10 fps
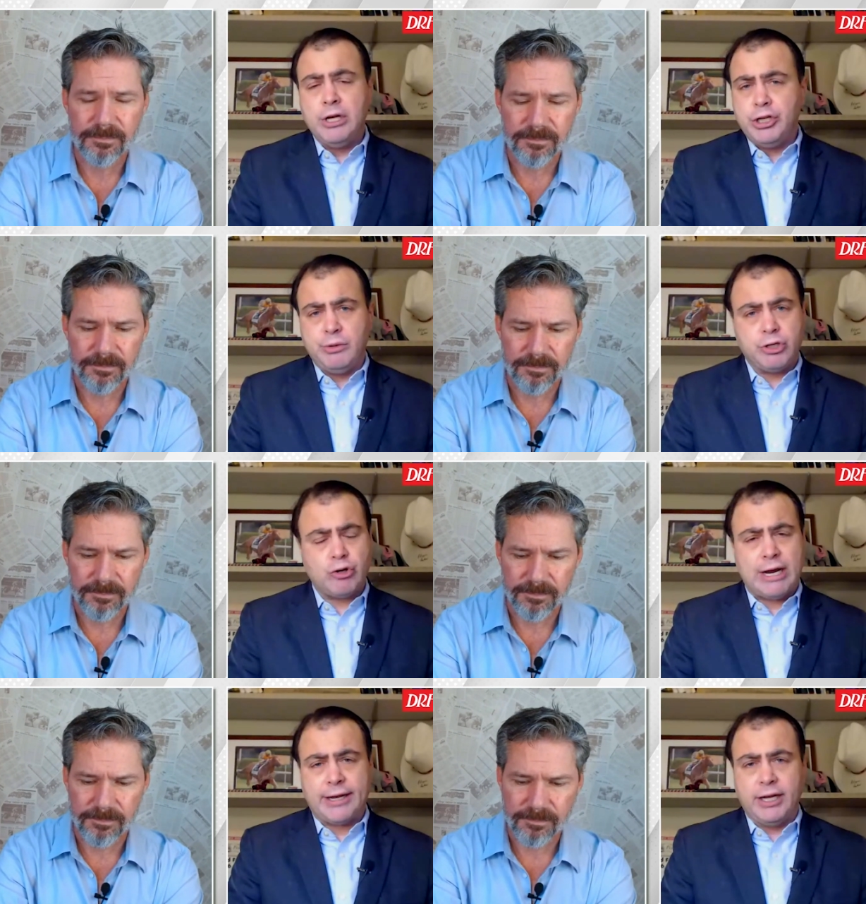Speaker 1: She was
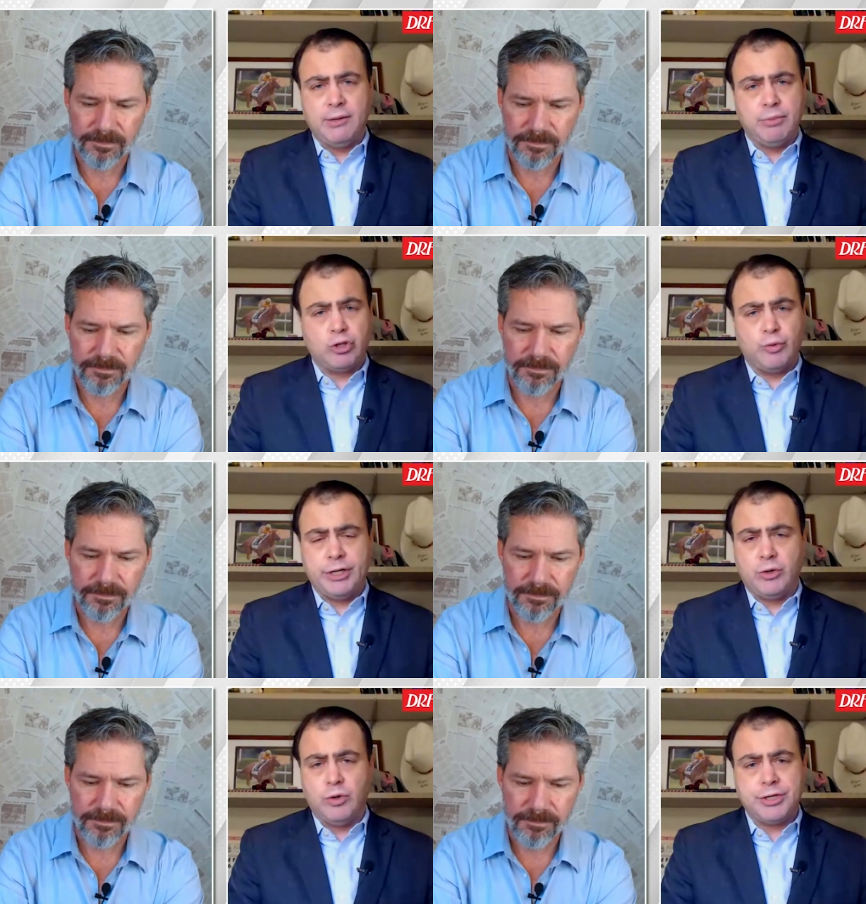tracking in
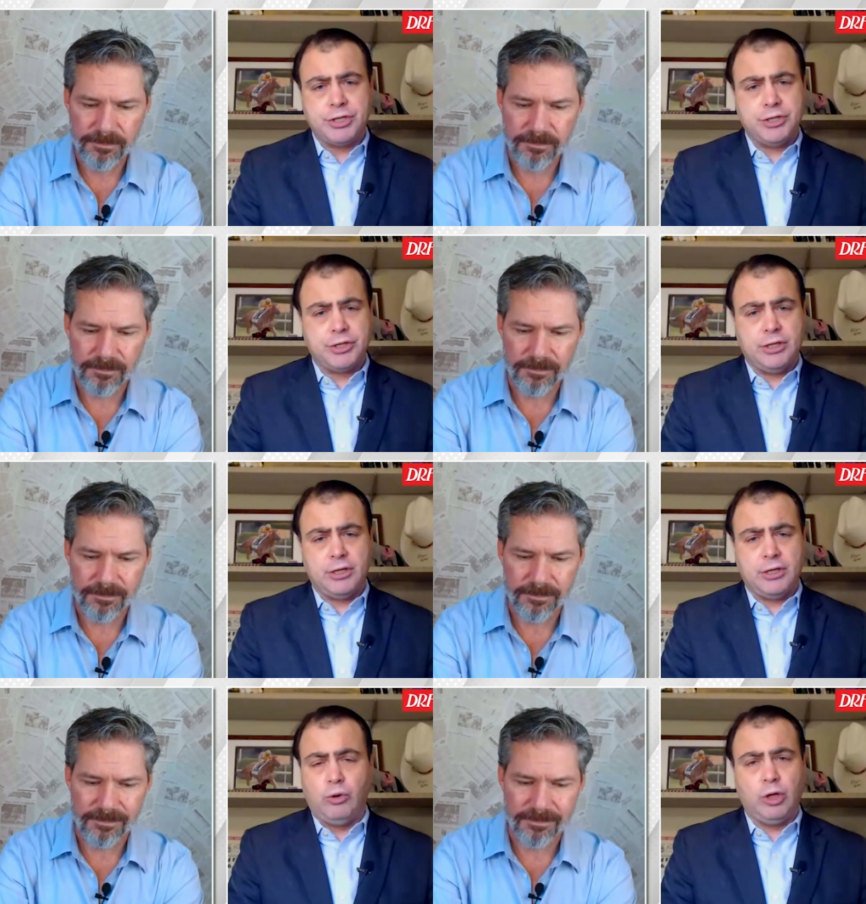between horses.
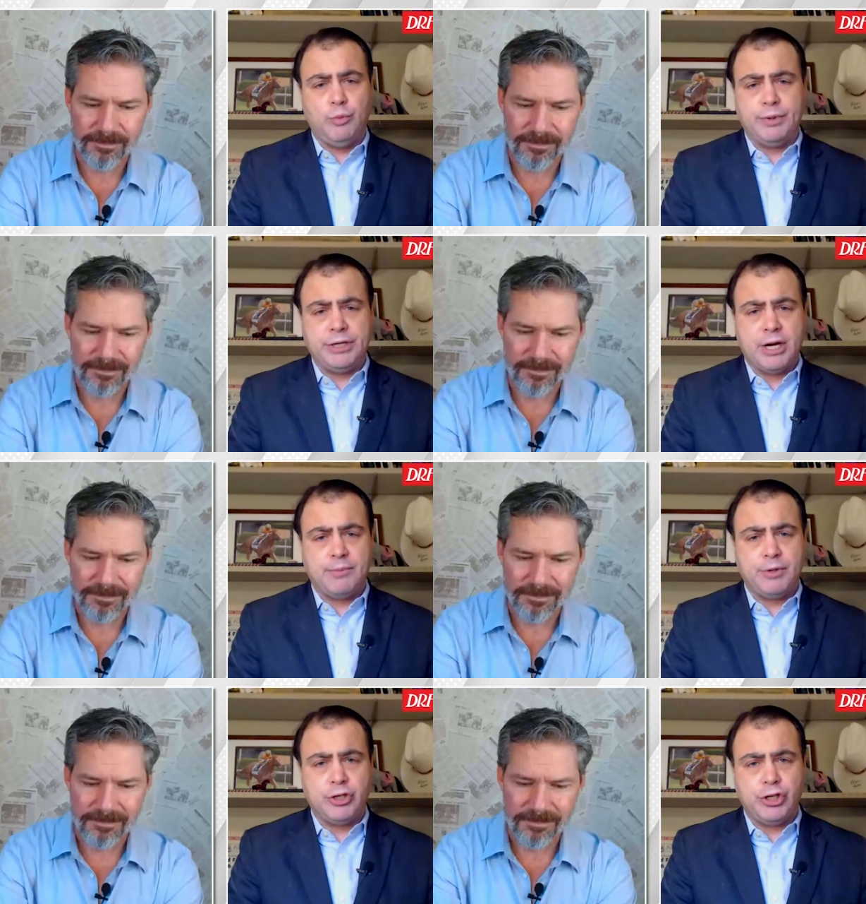The hole opened
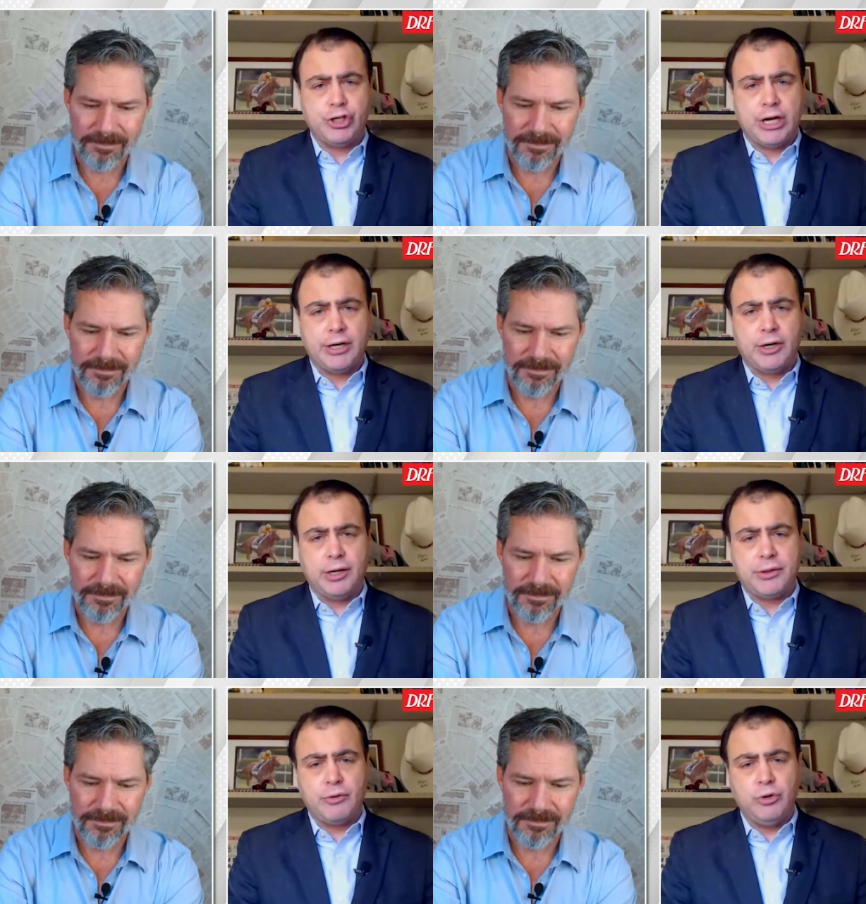up, and she shot
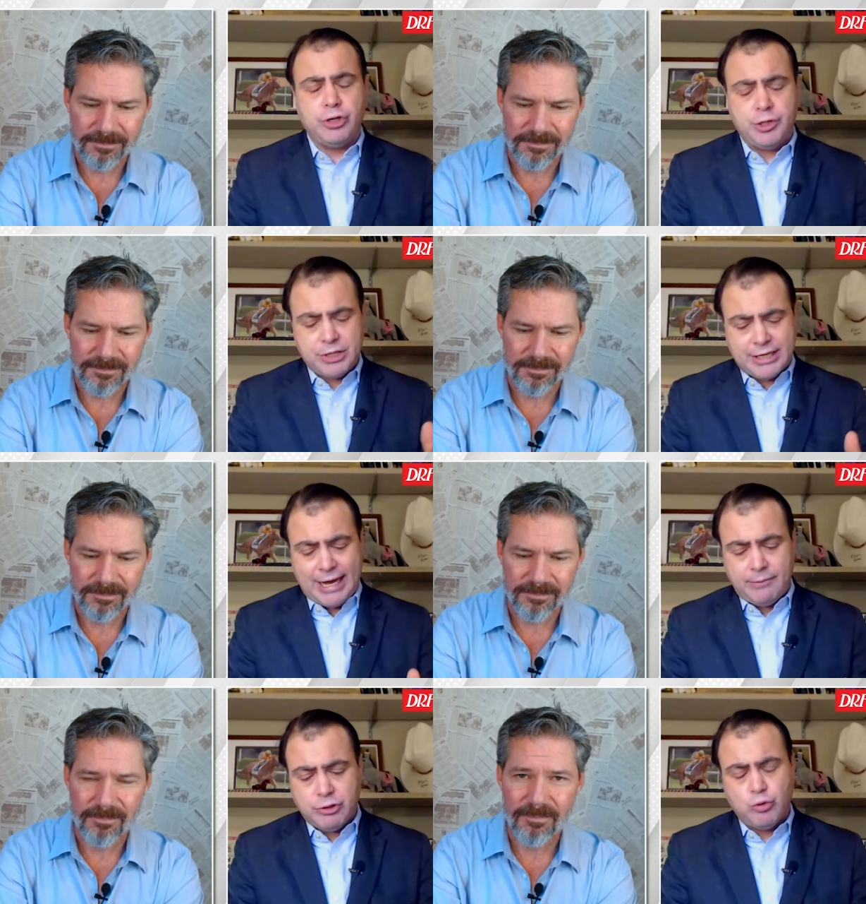on through. She was
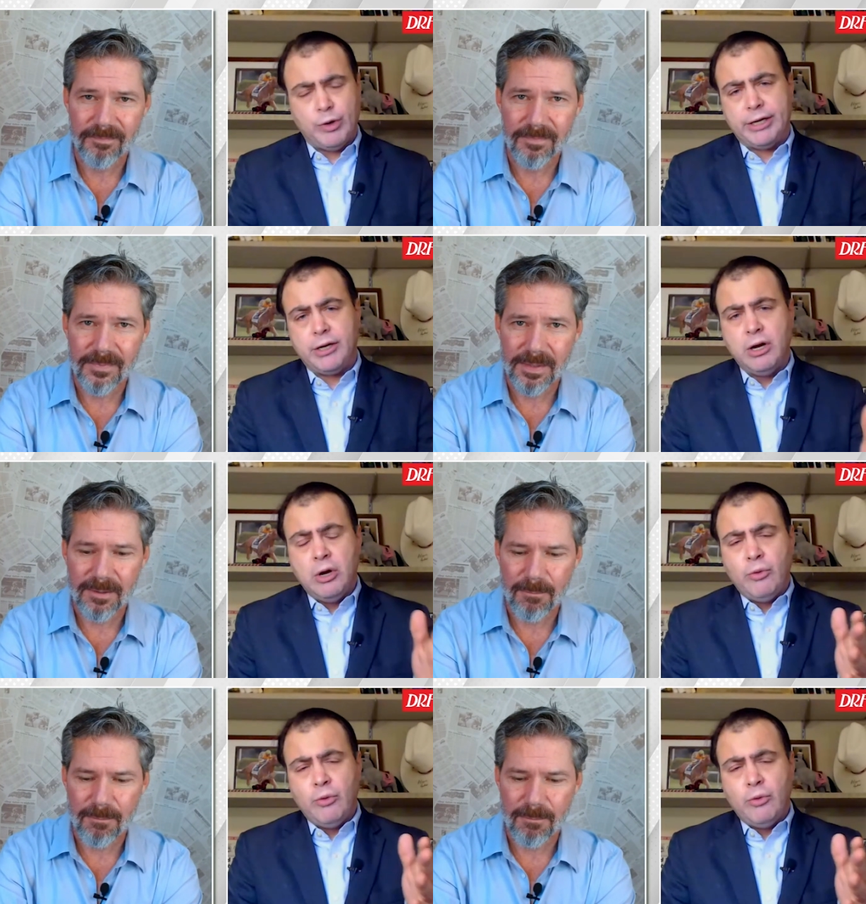game to win.